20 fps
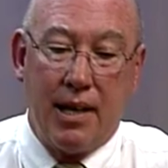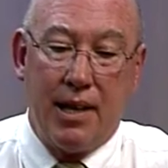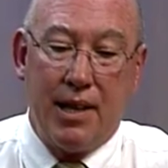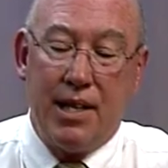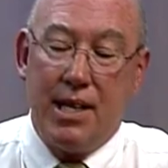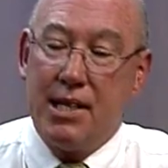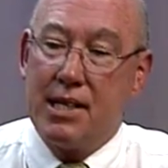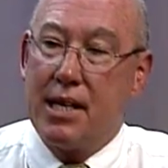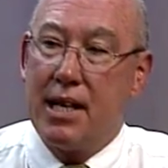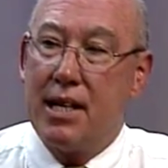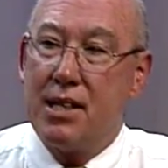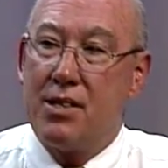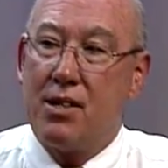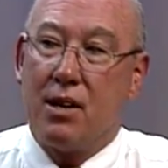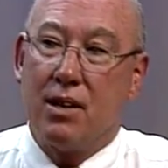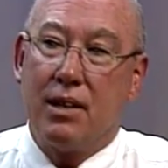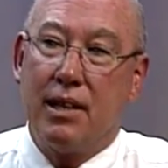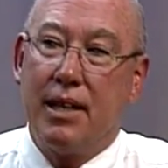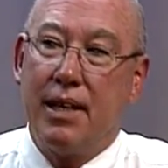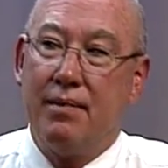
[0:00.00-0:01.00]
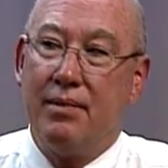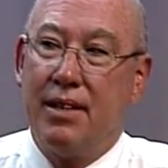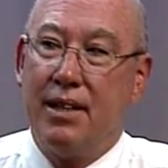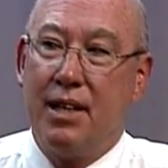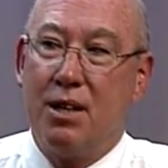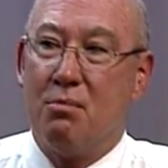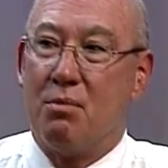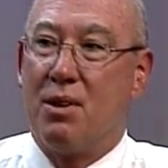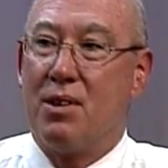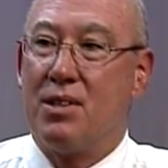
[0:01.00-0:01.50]
these kids are leaving the
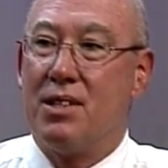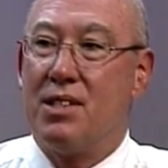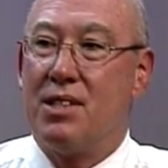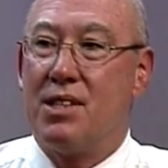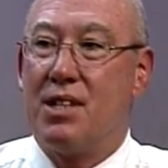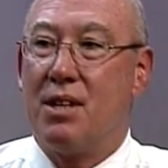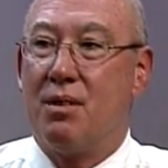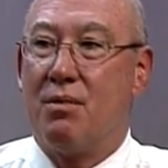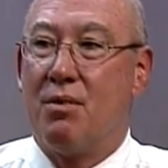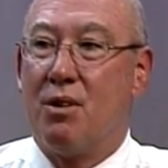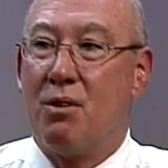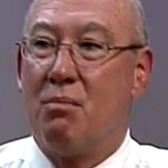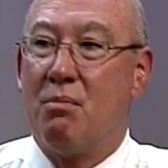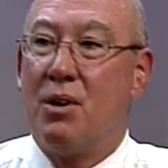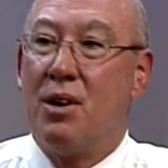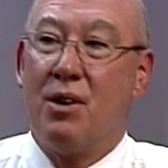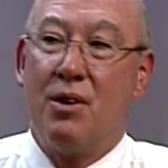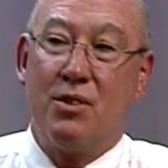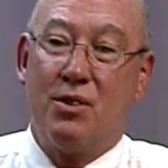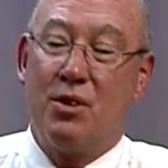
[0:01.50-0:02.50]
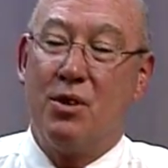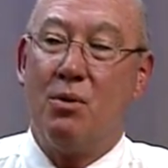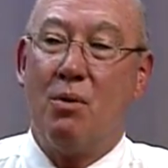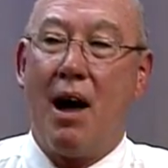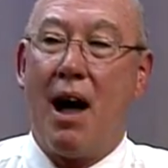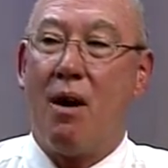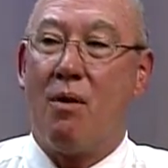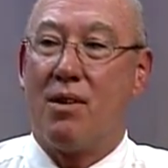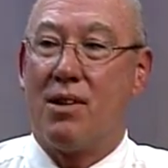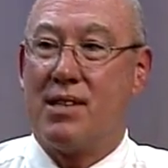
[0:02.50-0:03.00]
emergency room 2
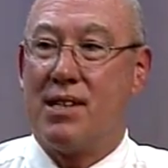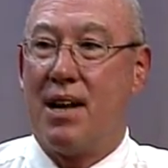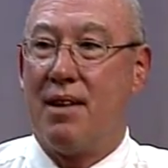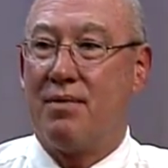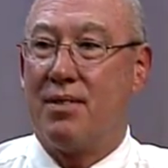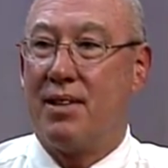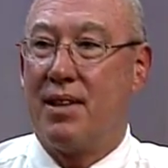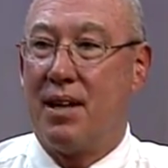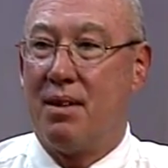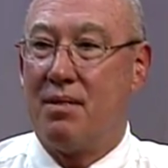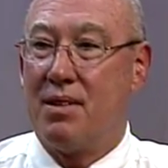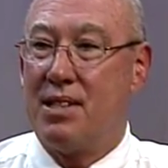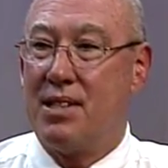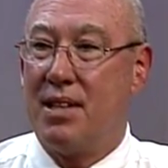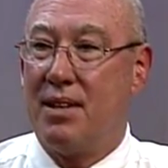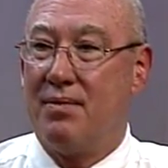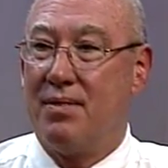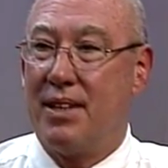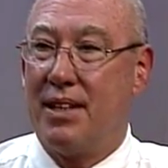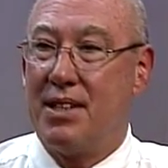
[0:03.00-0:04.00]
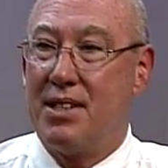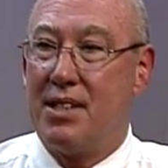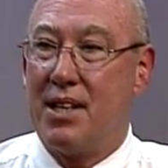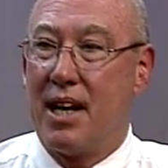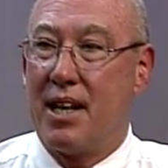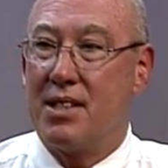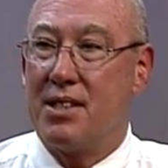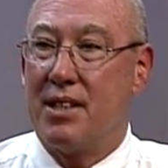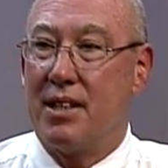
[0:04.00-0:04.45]
hours after they receive the injection.